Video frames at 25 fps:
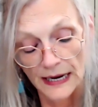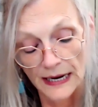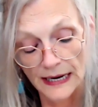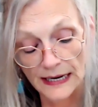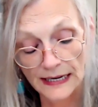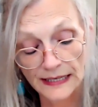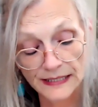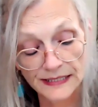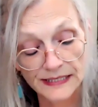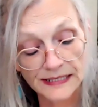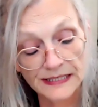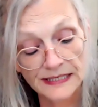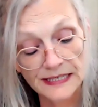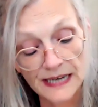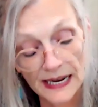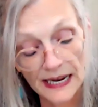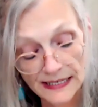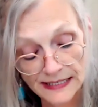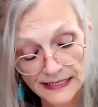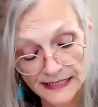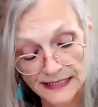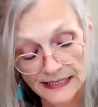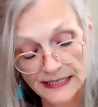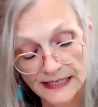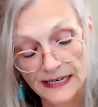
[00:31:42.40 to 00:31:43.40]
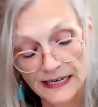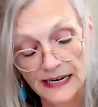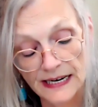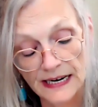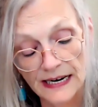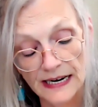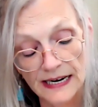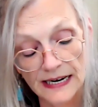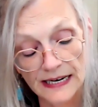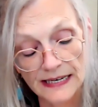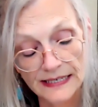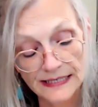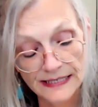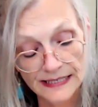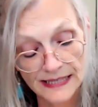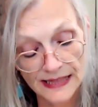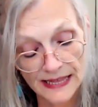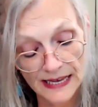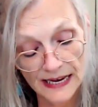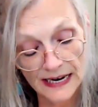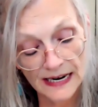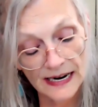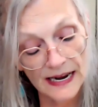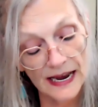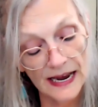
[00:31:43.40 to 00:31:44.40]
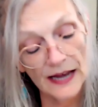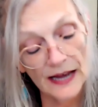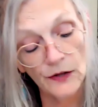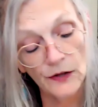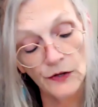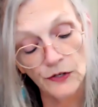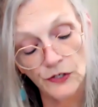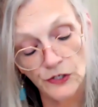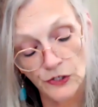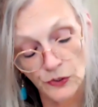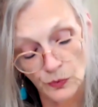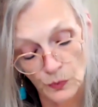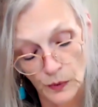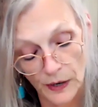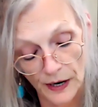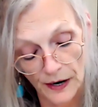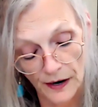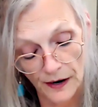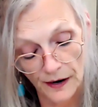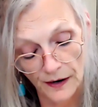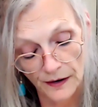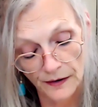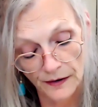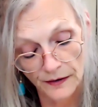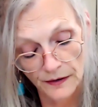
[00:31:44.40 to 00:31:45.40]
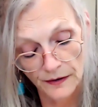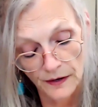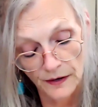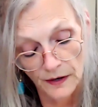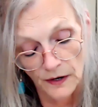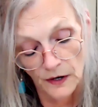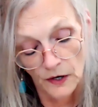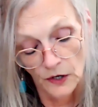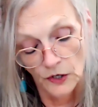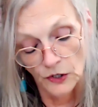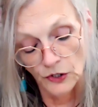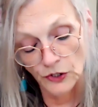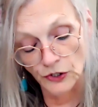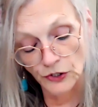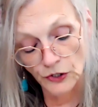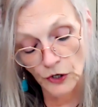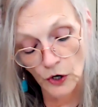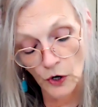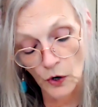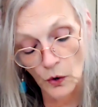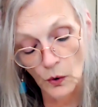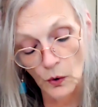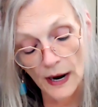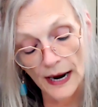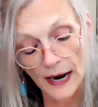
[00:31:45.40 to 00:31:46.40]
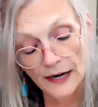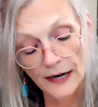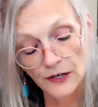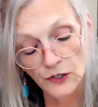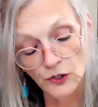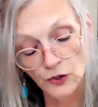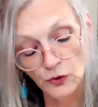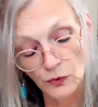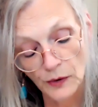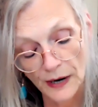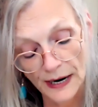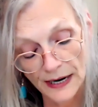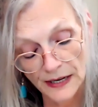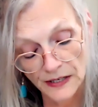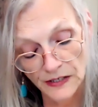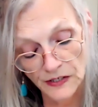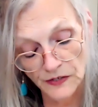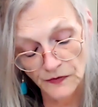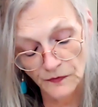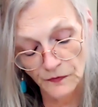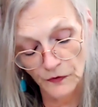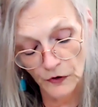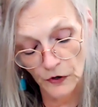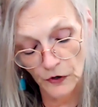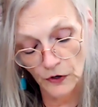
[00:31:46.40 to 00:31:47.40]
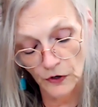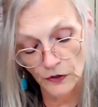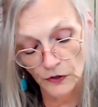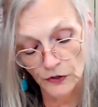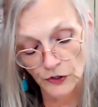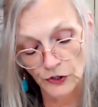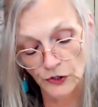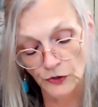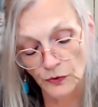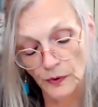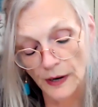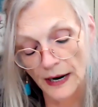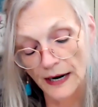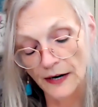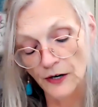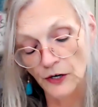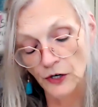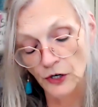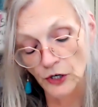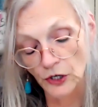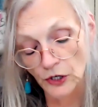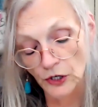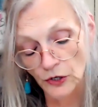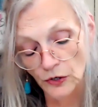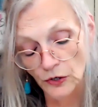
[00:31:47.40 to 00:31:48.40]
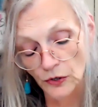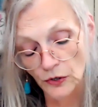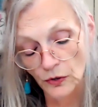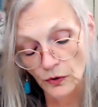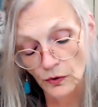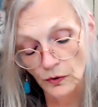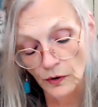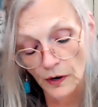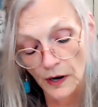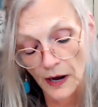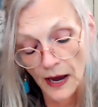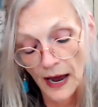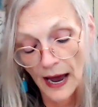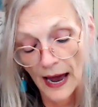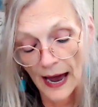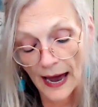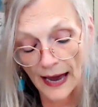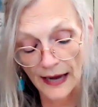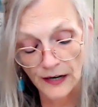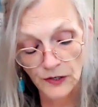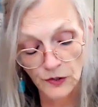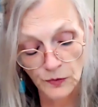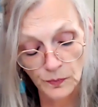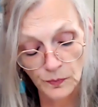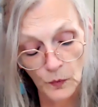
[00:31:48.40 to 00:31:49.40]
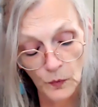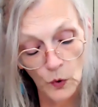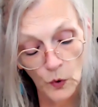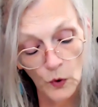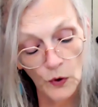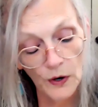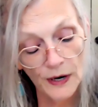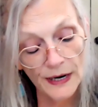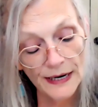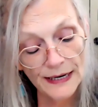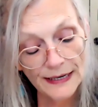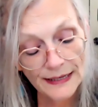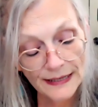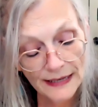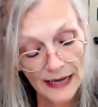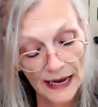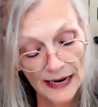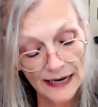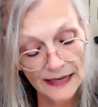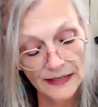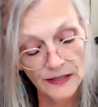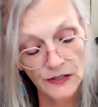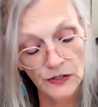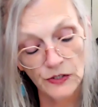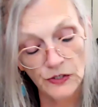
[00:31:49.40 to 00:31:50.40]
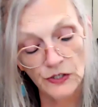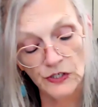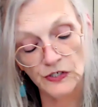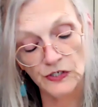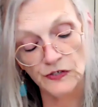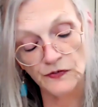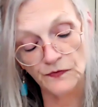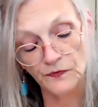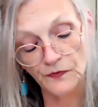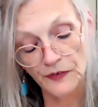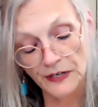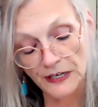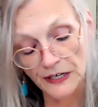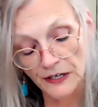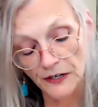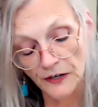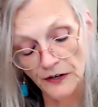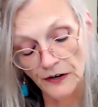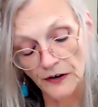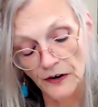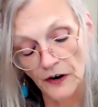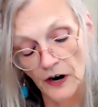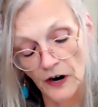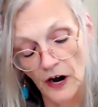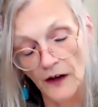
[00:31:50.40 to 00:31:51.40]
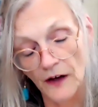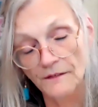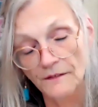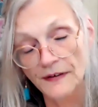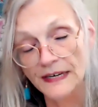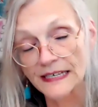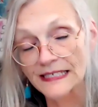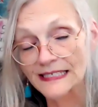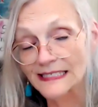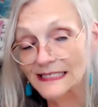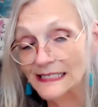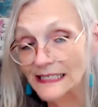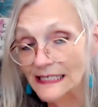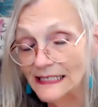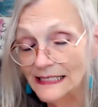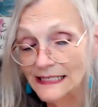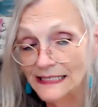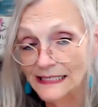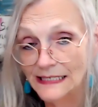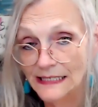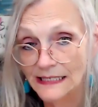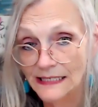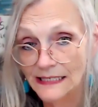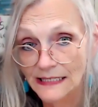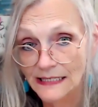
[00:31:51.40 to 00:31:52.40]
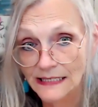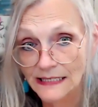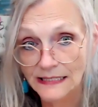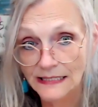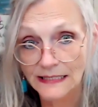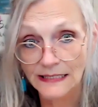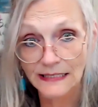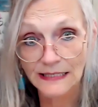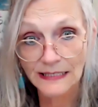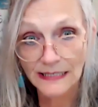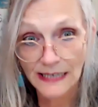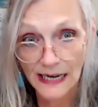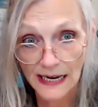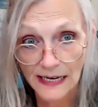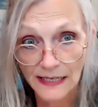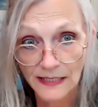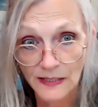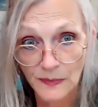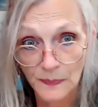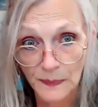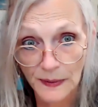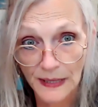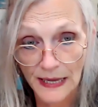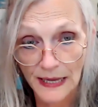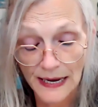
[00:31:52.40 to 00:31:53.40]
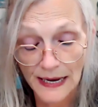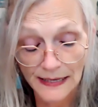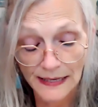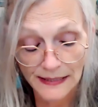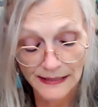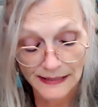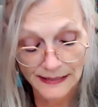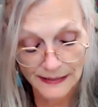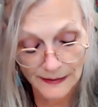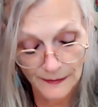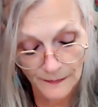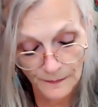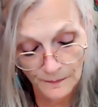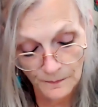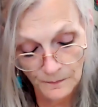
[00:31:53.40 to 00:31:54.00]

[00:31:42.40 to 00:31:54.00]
Its destiny is then elsewhere. So a transfer to a new and more enlightened sphere of existence takes place.